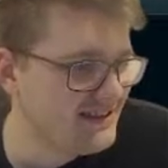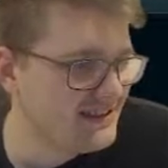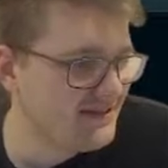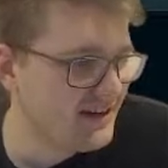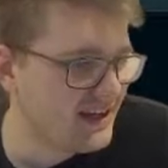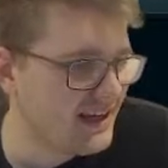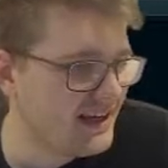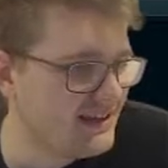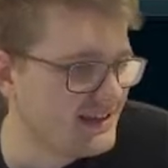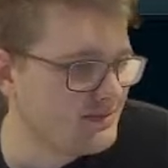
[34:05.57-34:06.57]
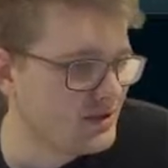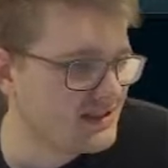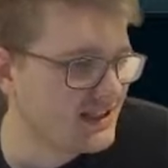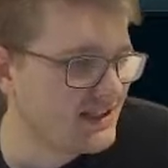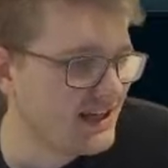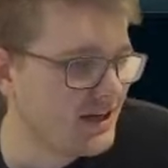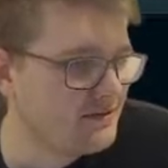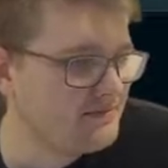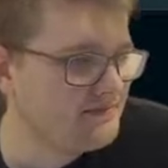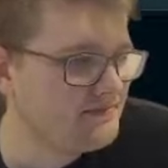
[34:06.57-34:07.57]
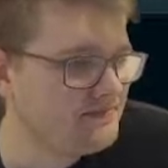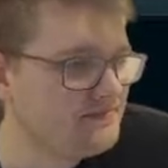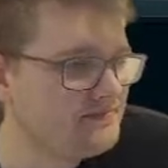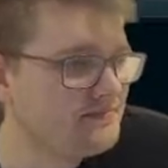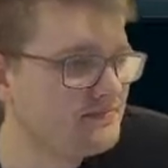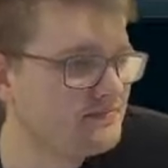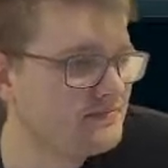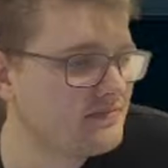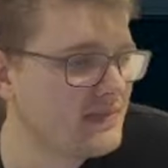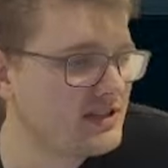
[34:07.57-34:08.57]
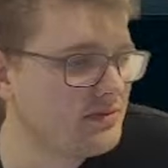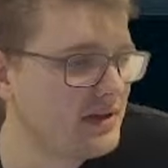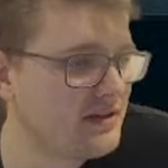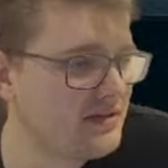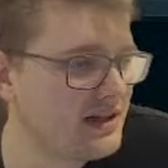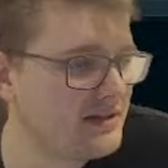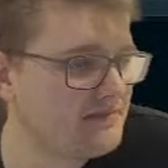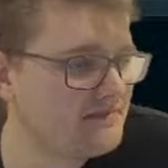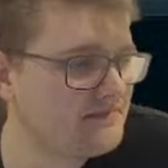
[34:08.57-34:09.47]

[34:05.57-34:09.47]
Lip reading: See if I can get these bots kicked out. That should be it, right?